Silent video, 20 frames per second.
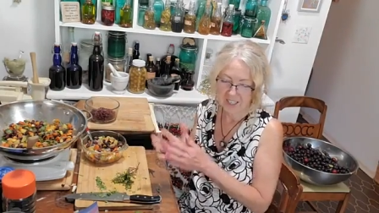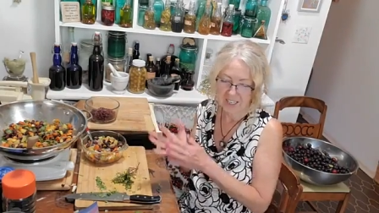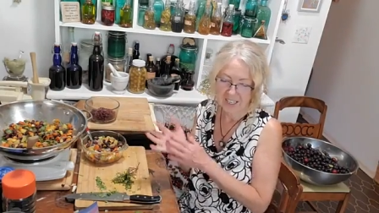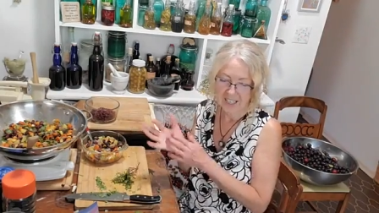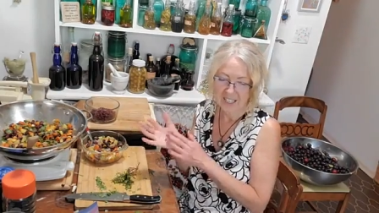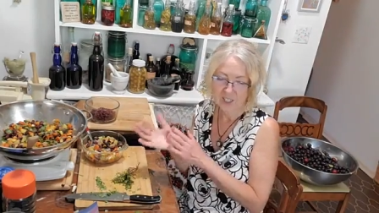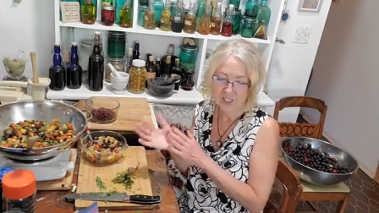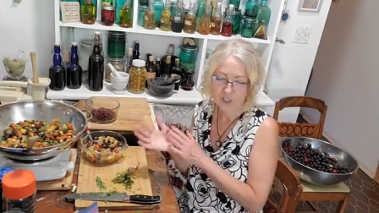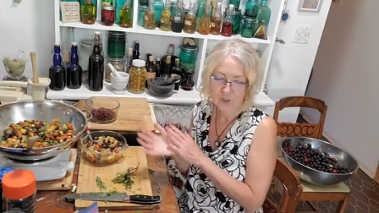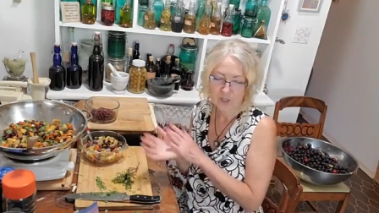
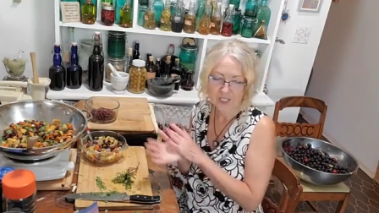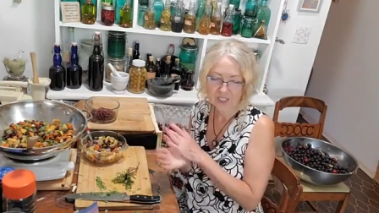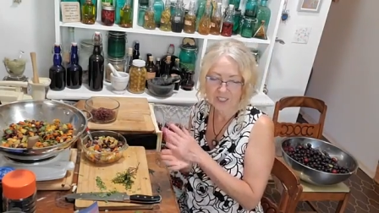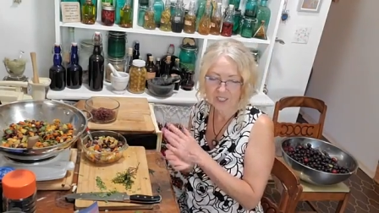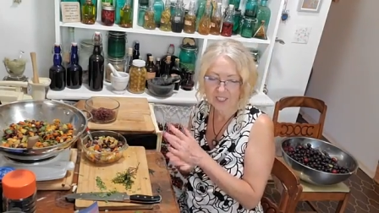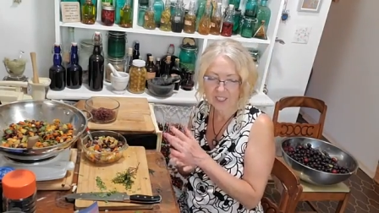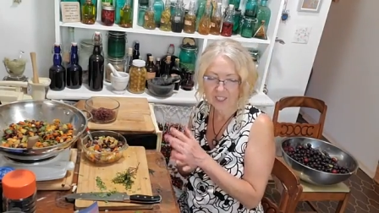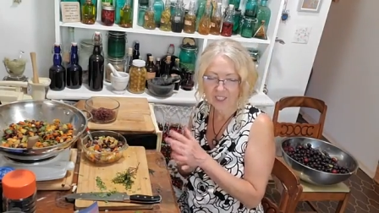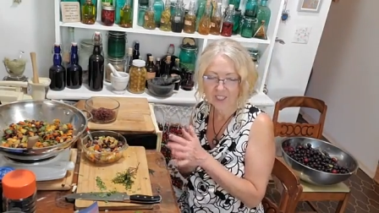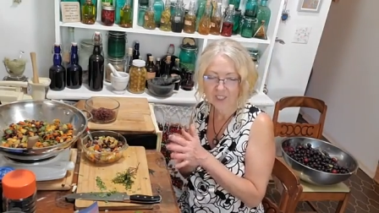
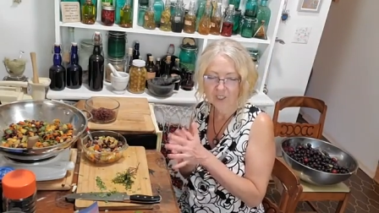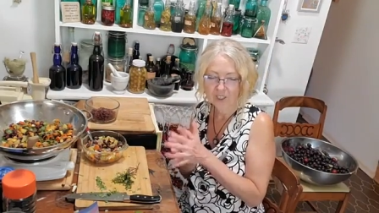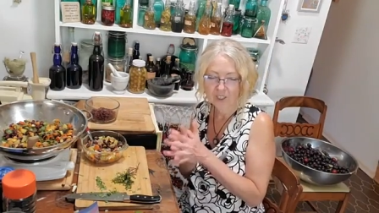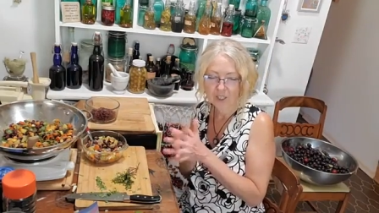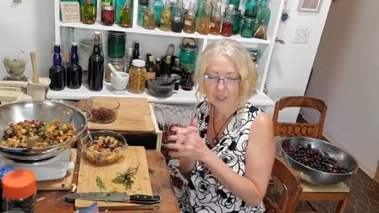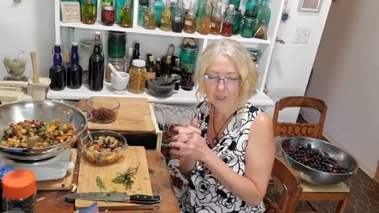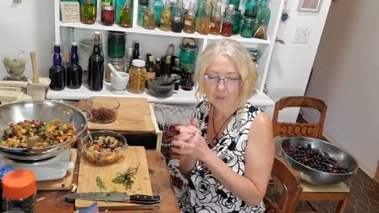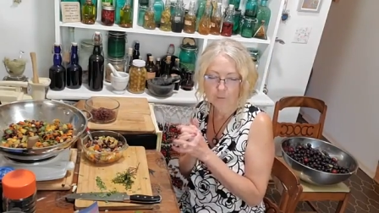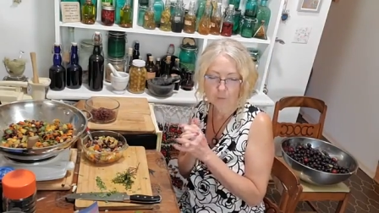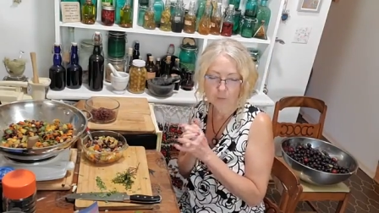Interesting
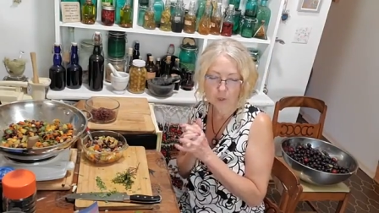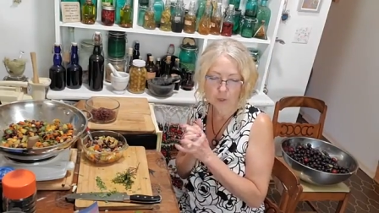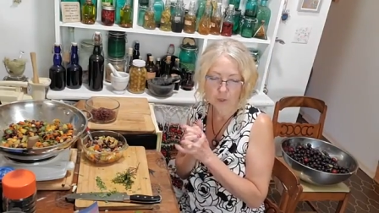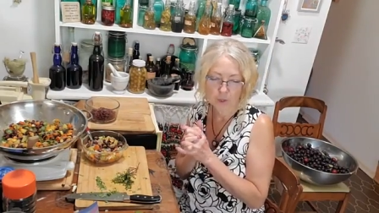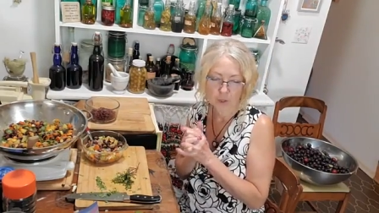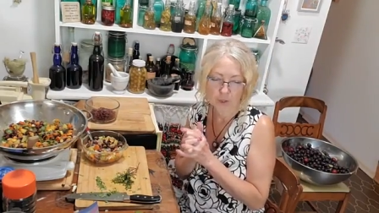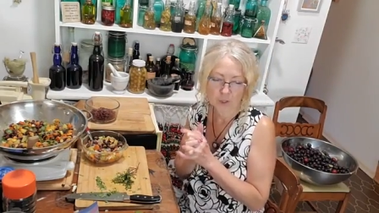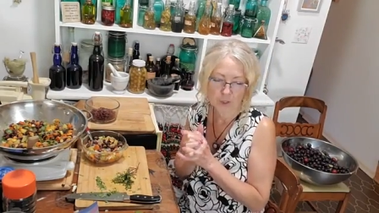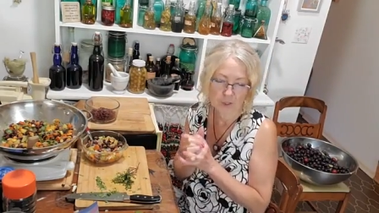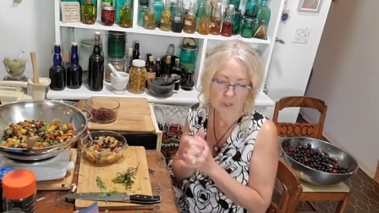
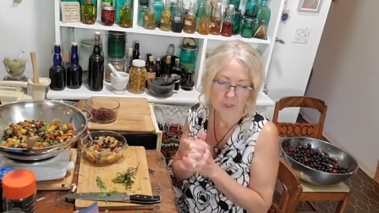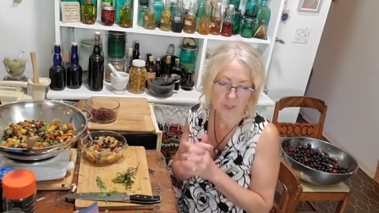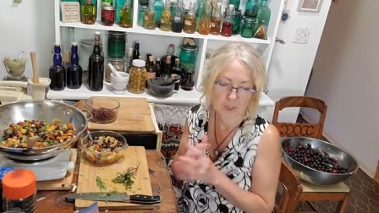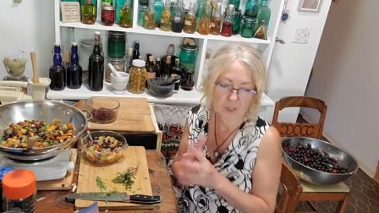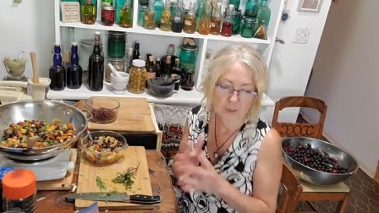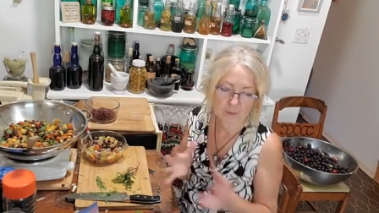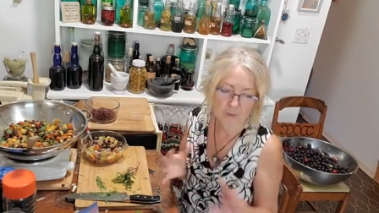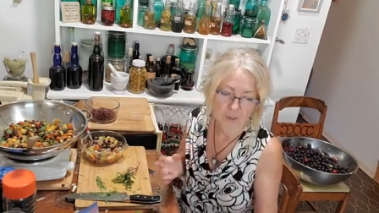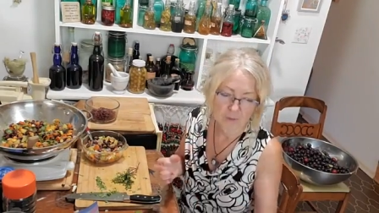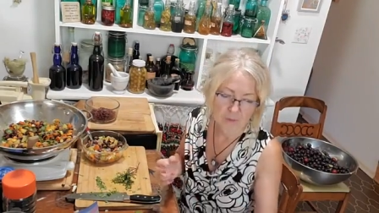turn
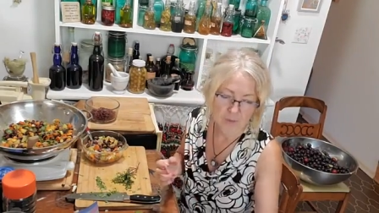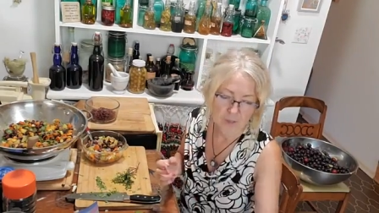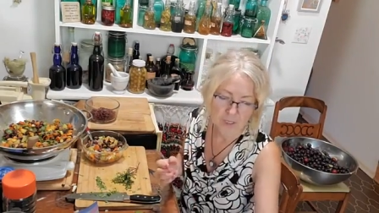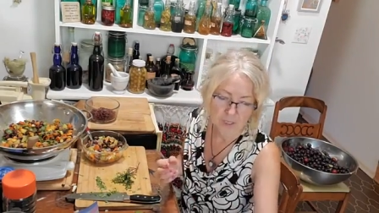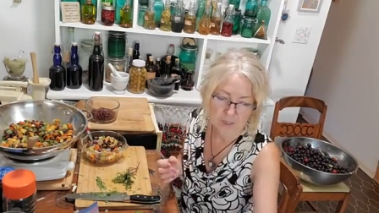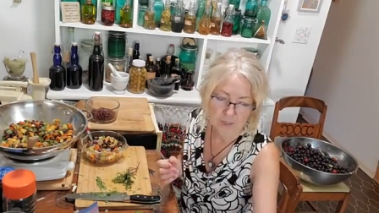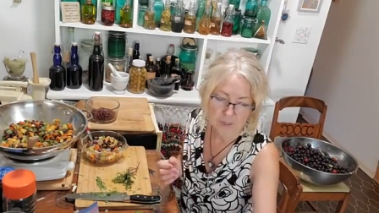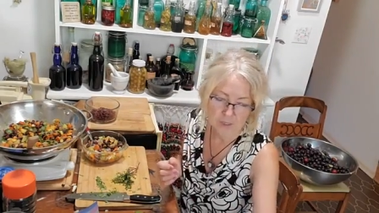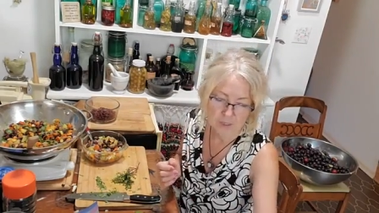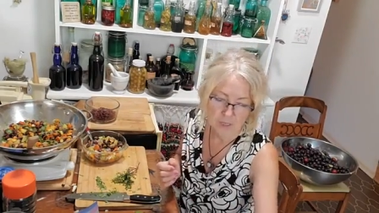of
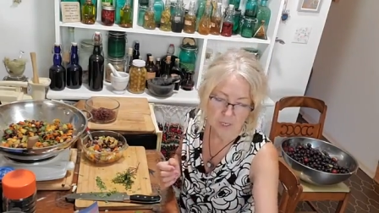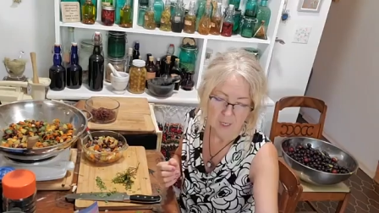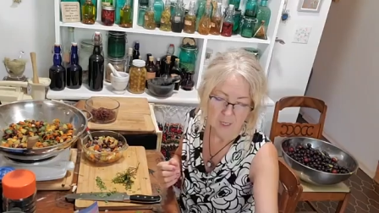events.